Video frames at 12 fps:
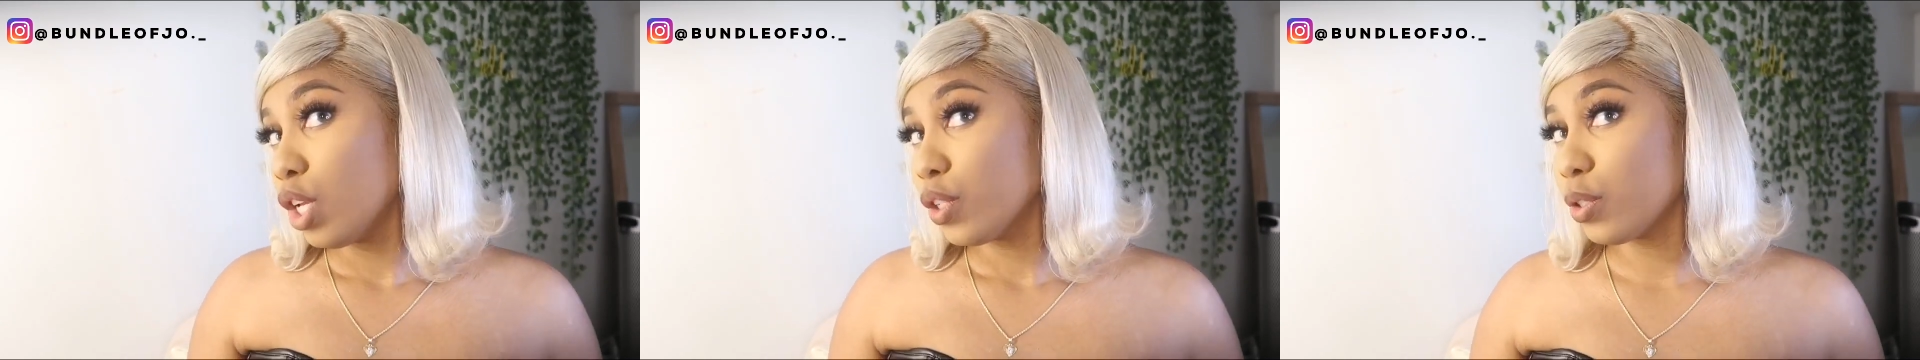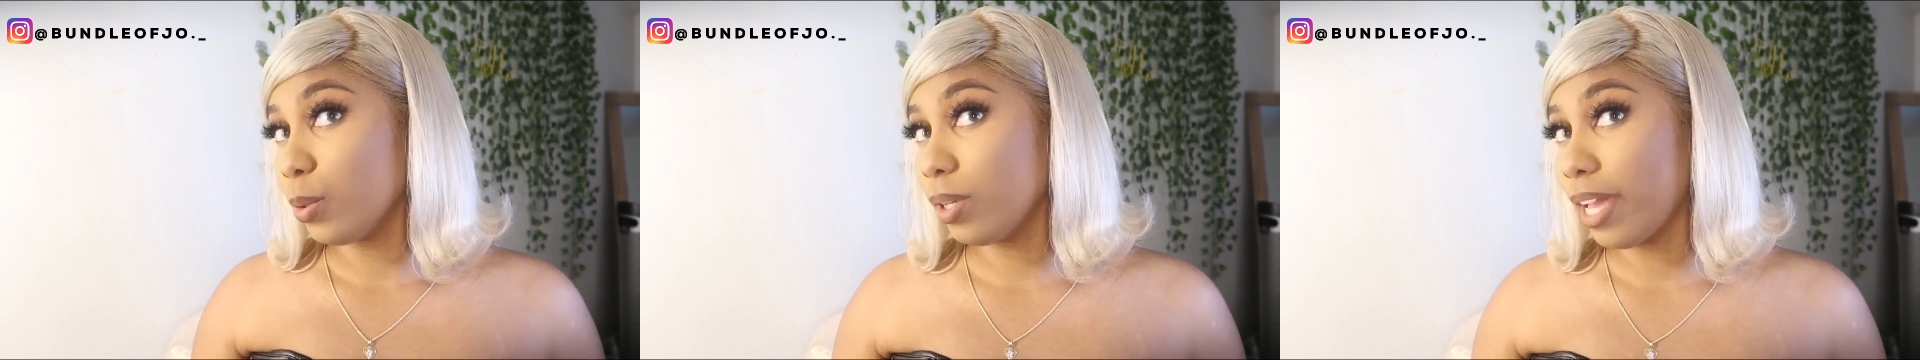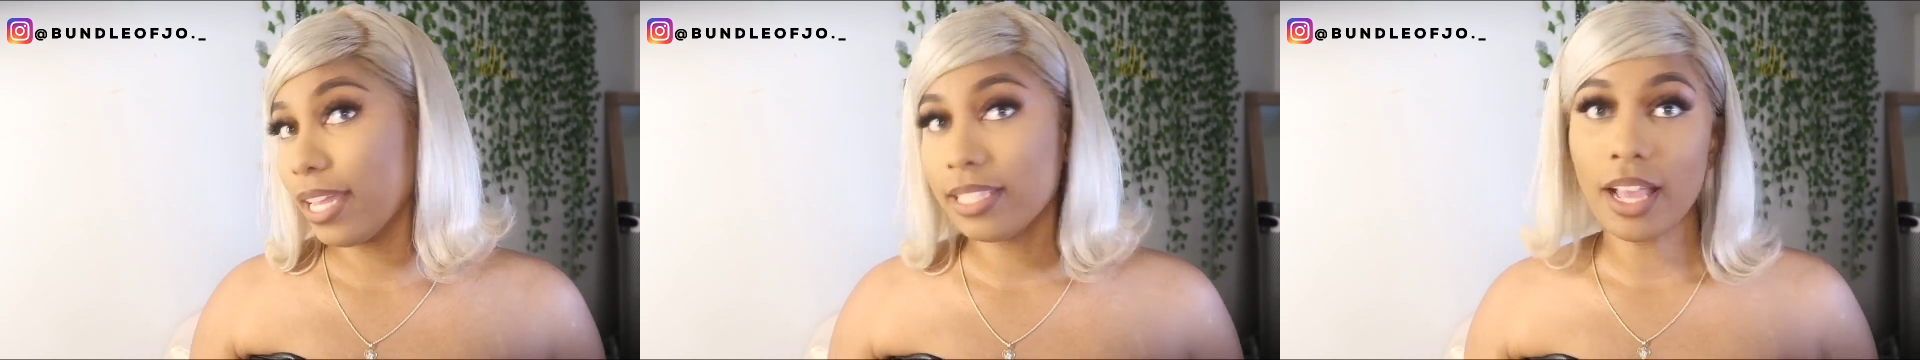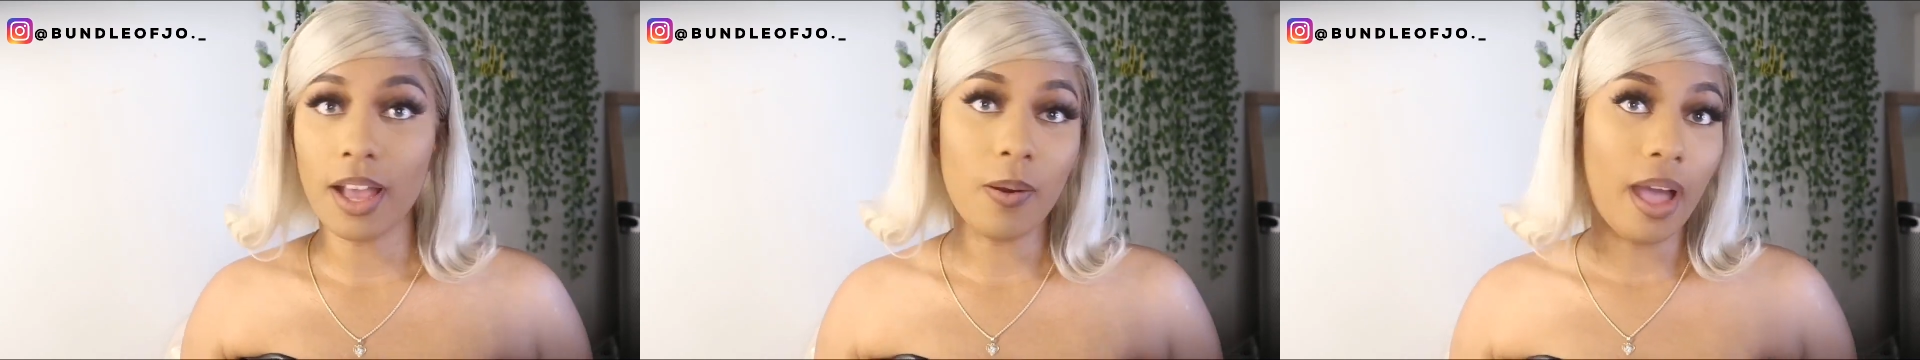showing you guys
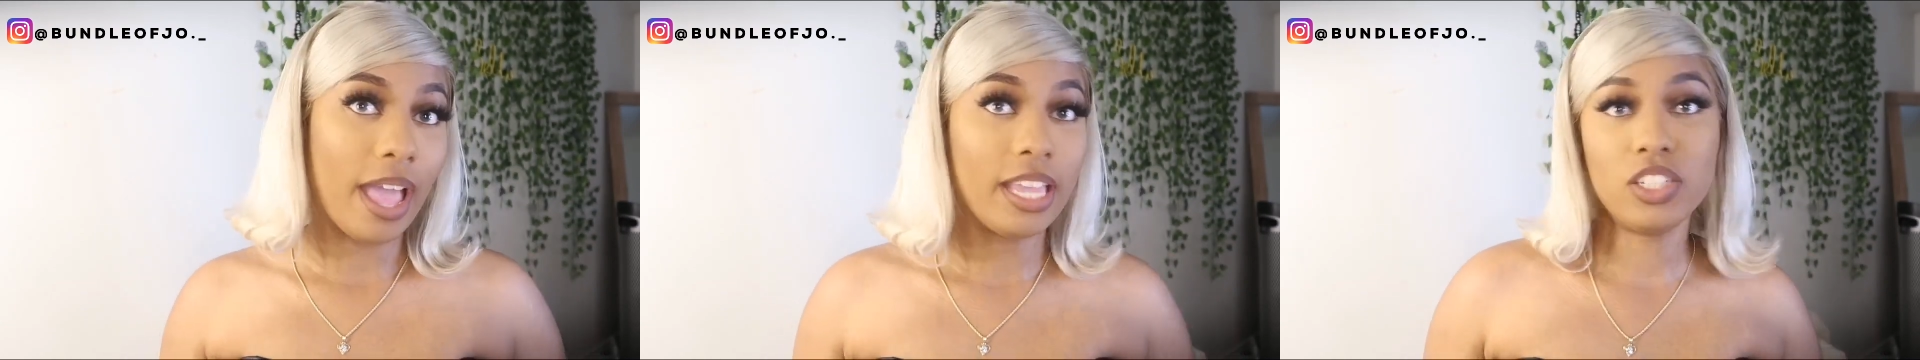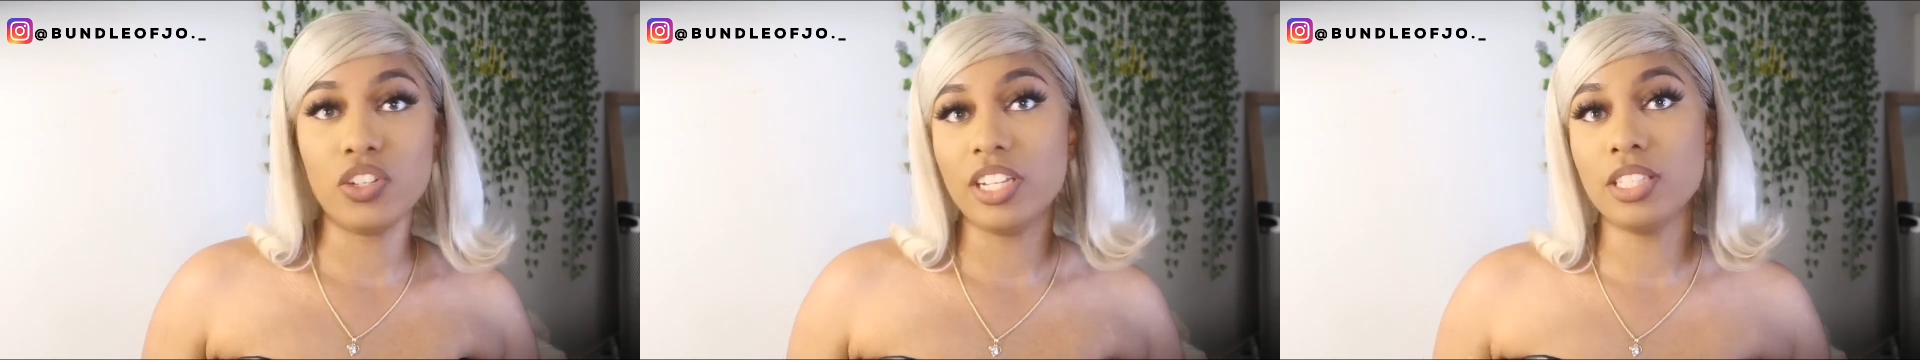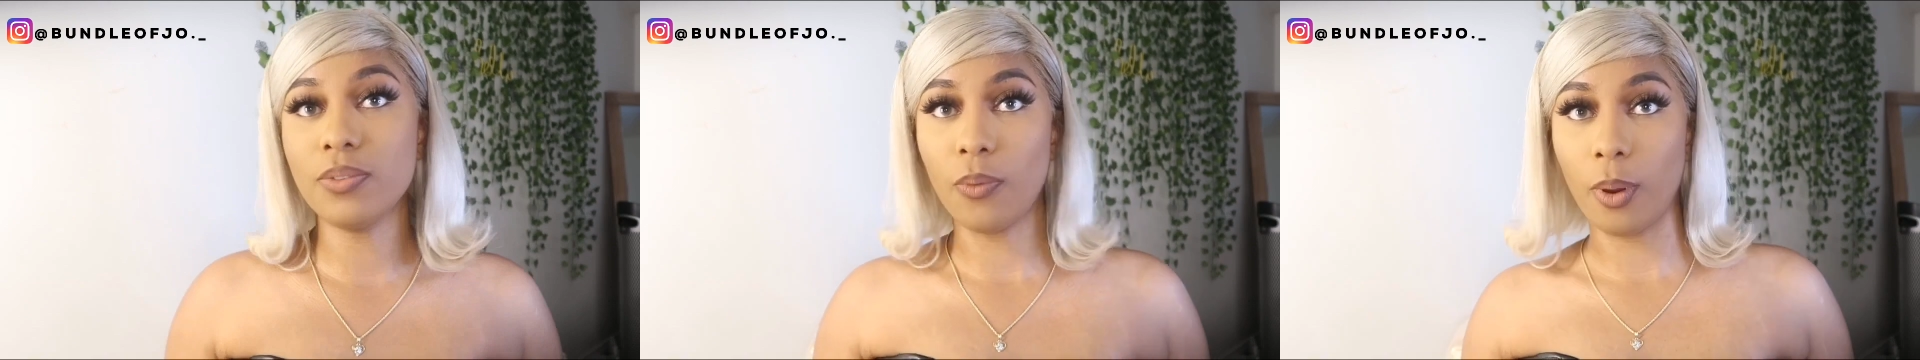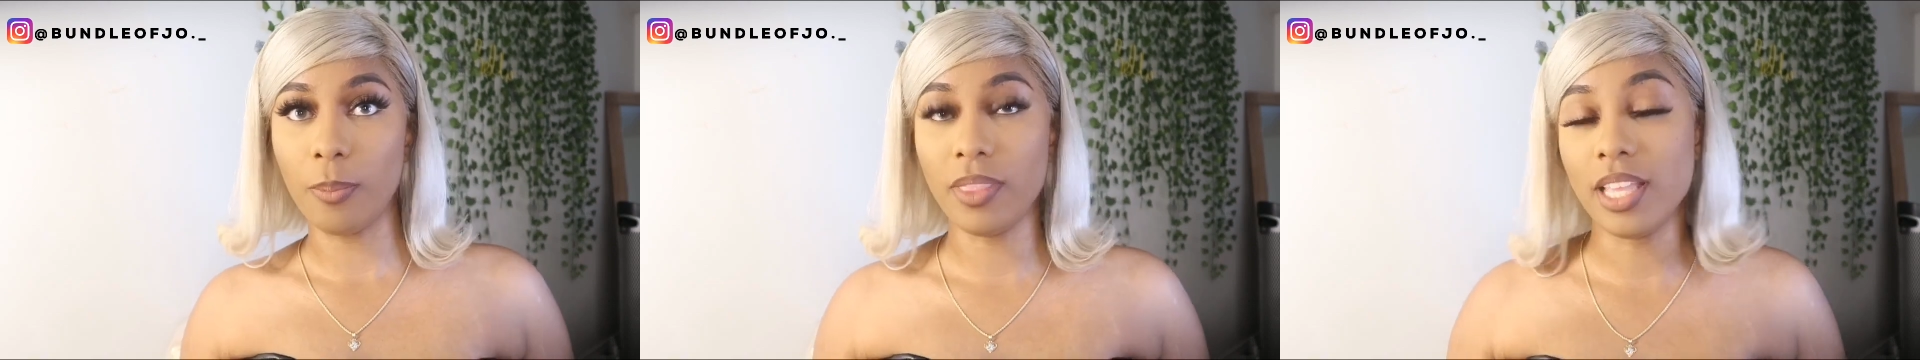how I
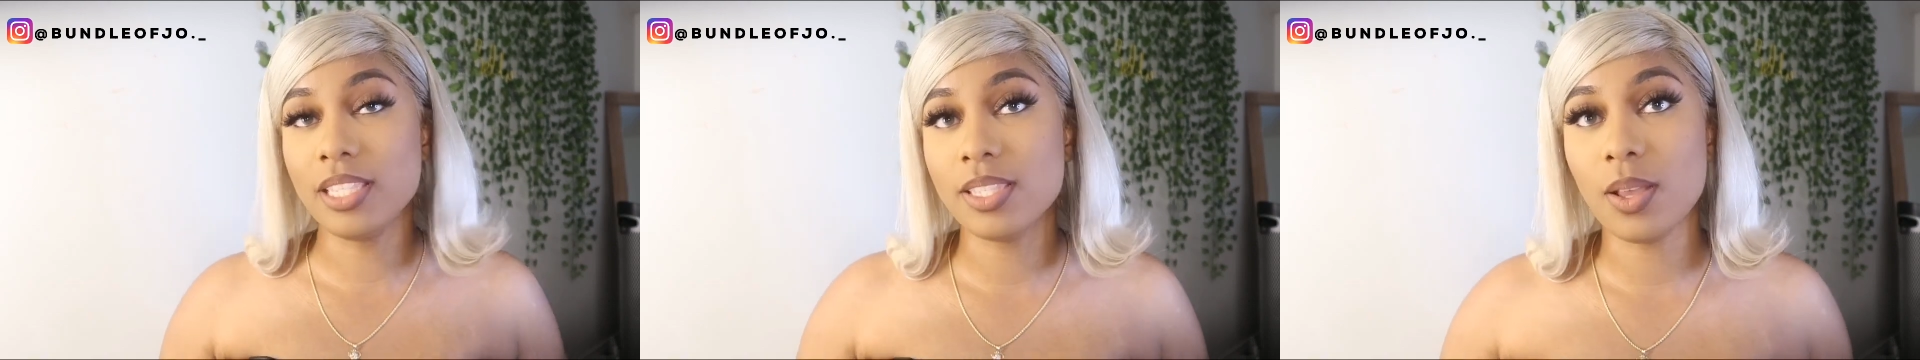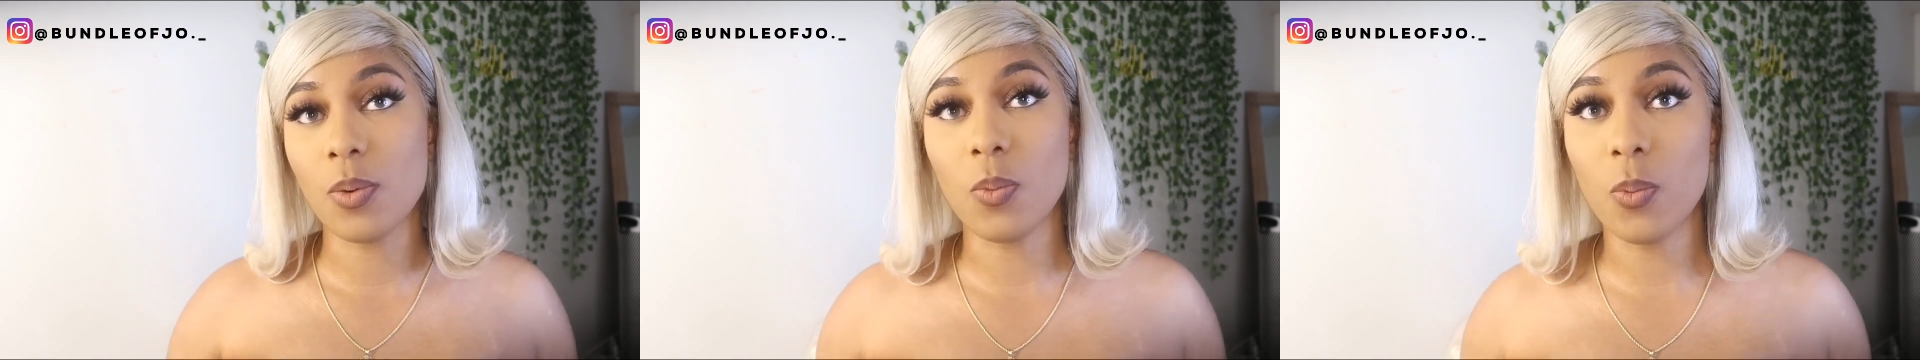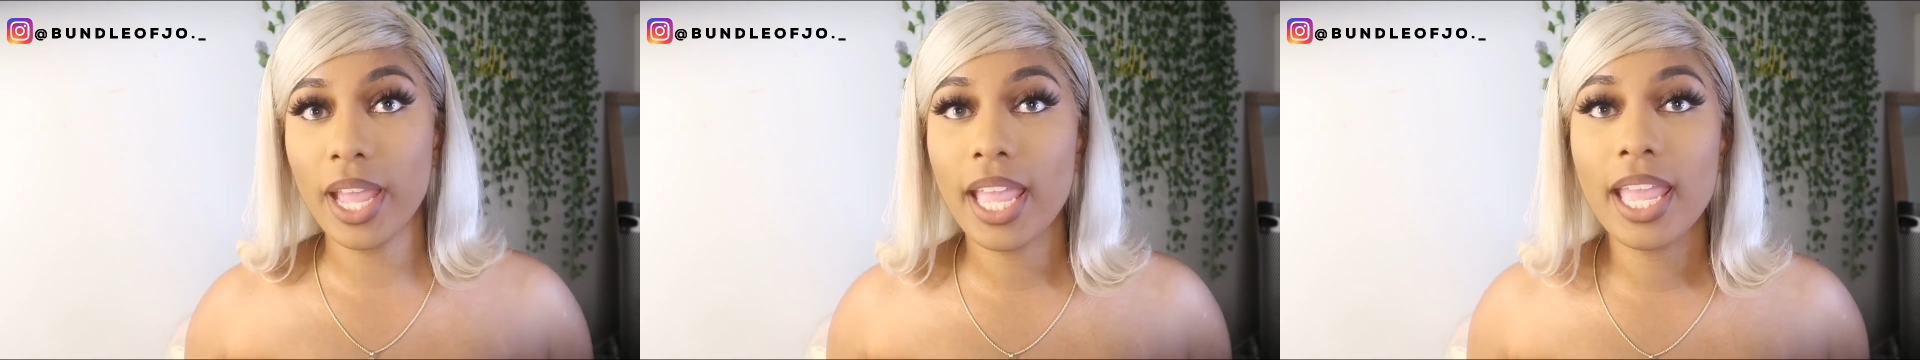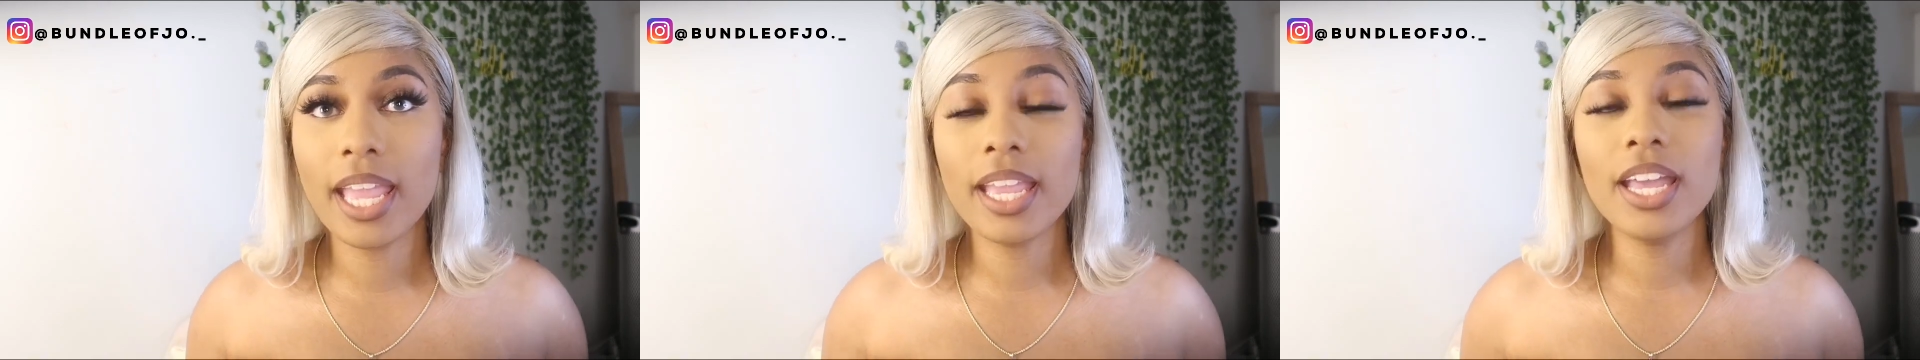transformed this
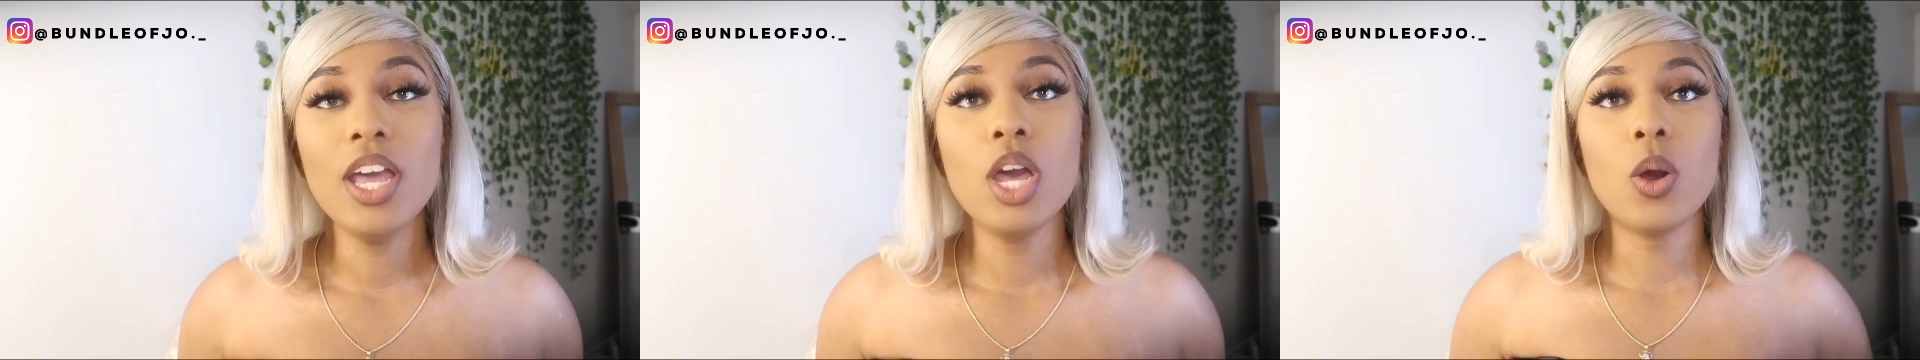wig,